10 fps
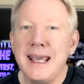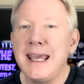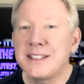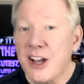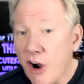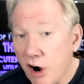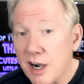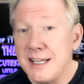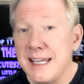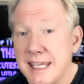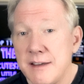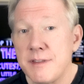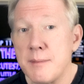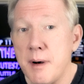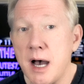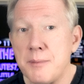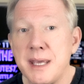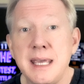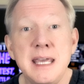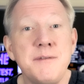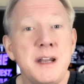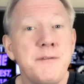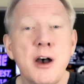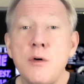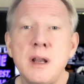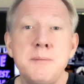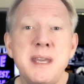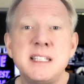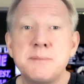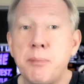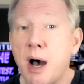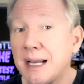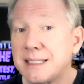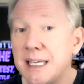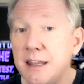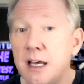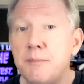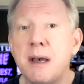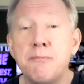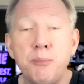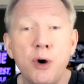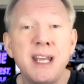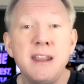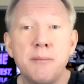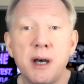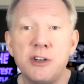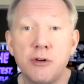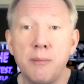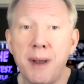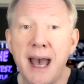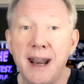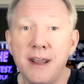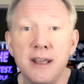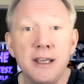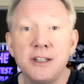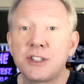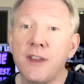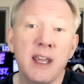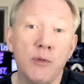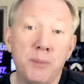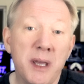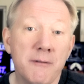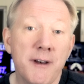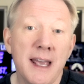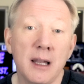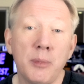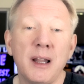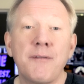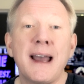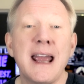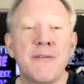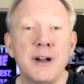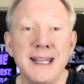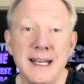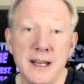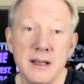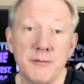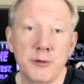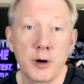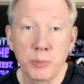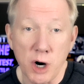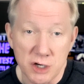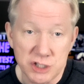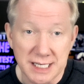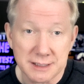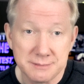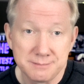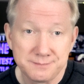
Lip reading: It's hard to give them up, even if it only means boxing them and putting them under a bed, so they would be available if I ever needed them for a project.